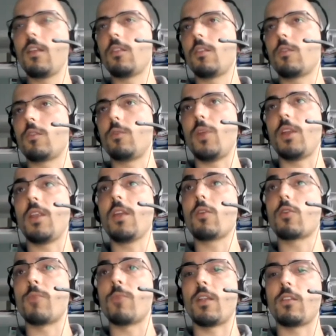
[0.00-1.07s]
this could be an
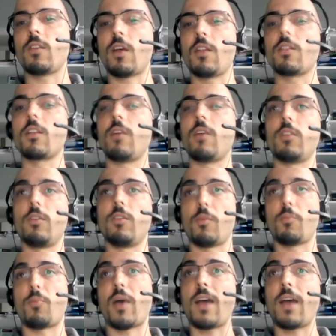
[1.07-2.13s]
increment at the level of a
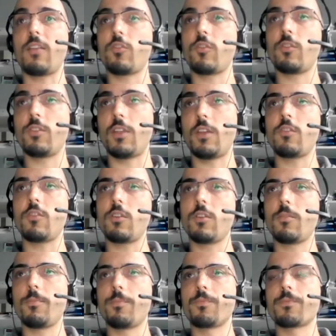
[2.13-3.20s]
patch digit.